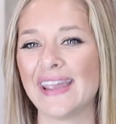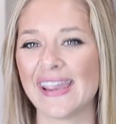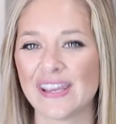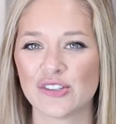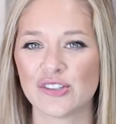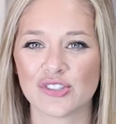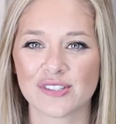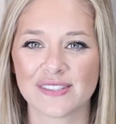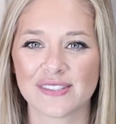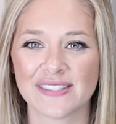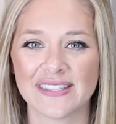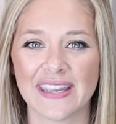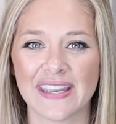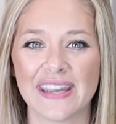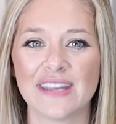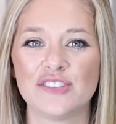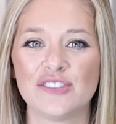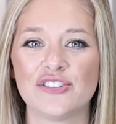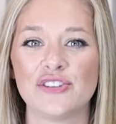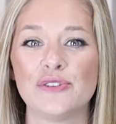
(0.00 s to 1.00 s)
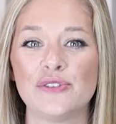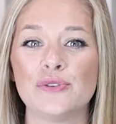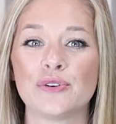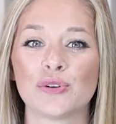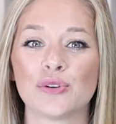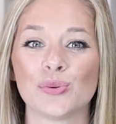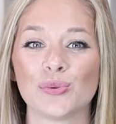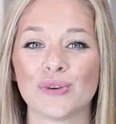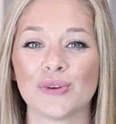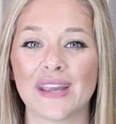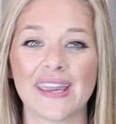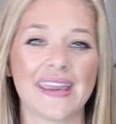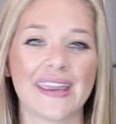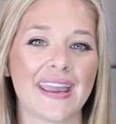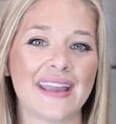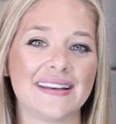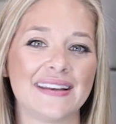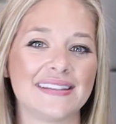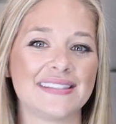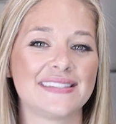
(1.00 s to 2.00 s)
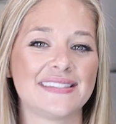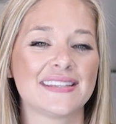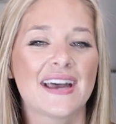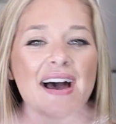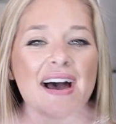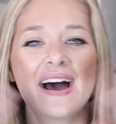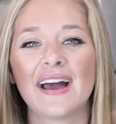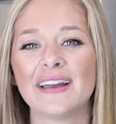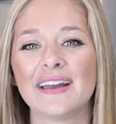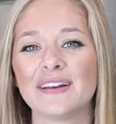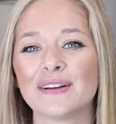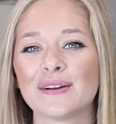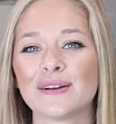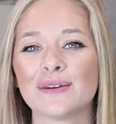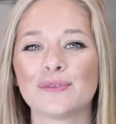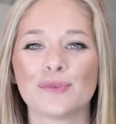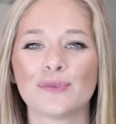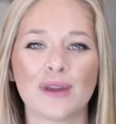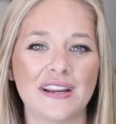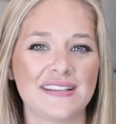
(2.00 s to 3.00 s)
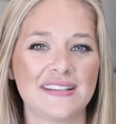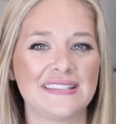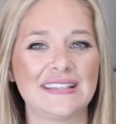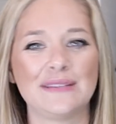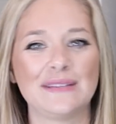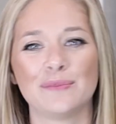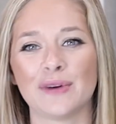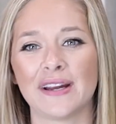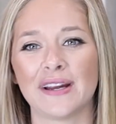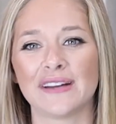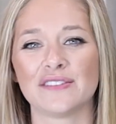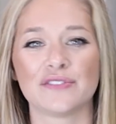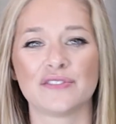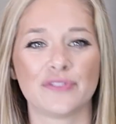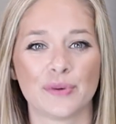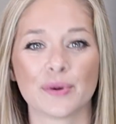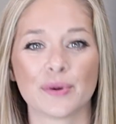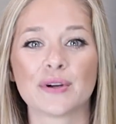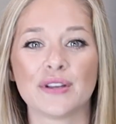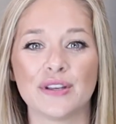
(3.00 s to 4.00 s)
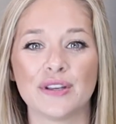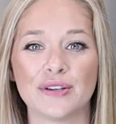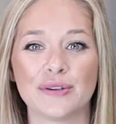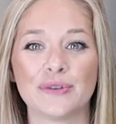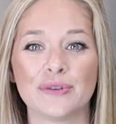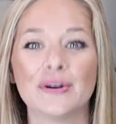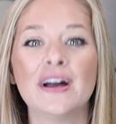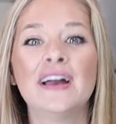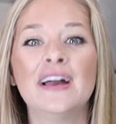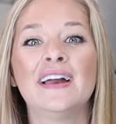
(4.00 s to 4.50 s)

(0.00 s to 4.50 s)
agency to create an entire racing brand for you,